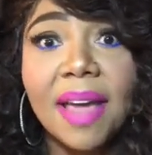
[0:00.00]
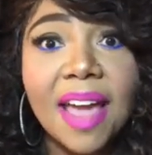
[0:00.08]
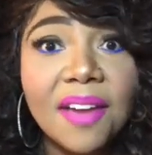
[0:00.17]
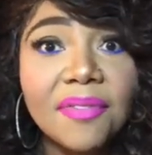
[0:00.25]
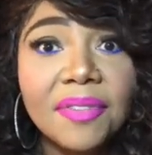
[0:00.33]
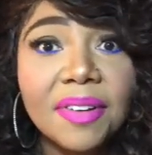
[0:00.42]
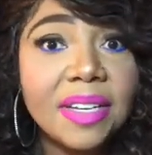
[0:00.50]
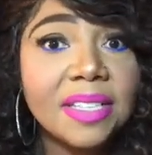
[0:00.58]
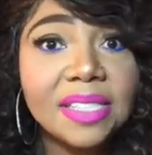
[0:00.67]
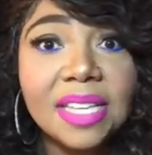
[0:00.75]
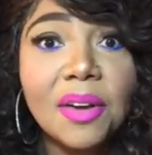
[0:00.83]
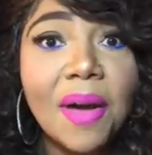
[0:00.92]
every
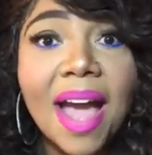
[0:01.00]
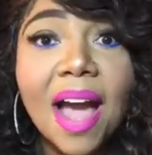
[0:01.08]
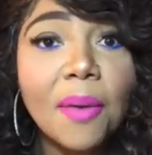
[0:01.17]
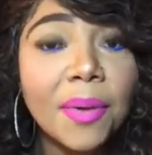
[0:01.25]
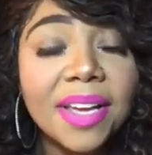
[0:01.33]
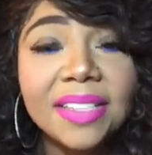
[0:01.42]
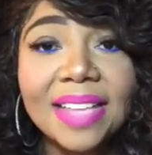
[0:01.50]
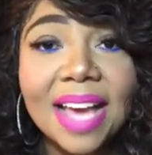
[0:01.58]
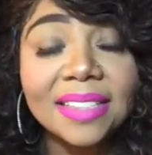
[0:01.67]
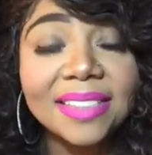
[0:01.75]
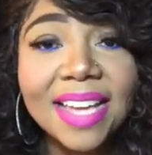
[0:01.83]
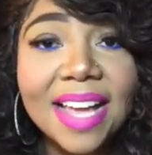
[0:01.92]
single hour he's
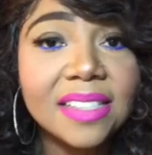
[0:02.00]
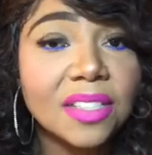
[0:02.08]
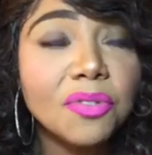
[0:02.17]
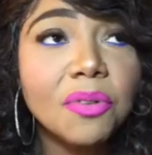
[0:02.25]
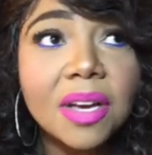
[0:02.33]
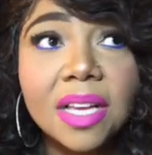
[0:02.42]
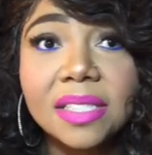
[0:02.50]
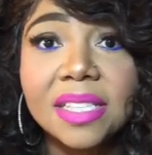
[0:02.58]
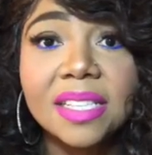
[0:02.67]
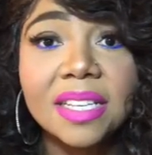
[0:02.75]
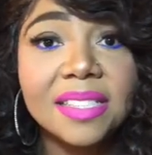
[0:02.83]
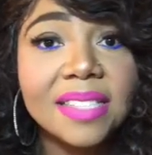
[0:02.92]
got a text, and you
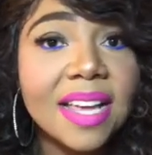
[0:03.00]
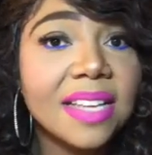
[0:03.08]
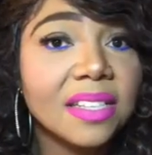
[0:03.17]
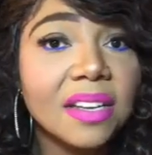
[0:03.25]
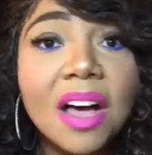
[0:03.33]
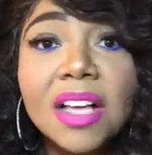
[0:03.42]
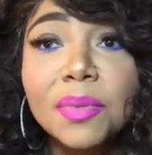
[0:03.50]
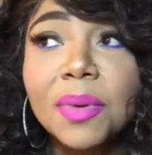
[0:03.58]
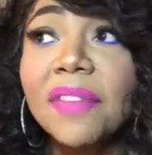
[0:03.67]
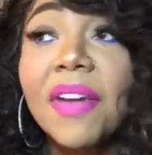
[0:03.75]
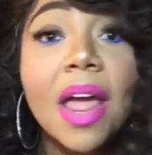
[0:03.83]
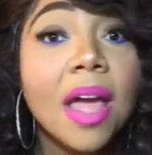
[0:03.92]
constantly sending texts and calls,
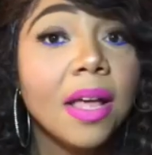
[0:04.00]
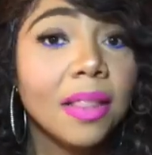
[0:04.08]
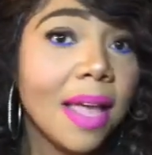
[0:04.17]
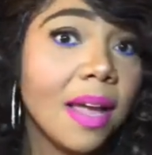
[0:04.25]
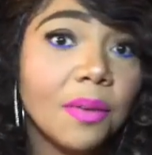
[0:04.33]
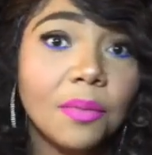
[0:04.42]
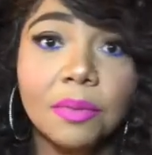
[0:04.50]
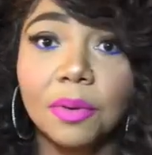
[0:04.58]
whatever. Like,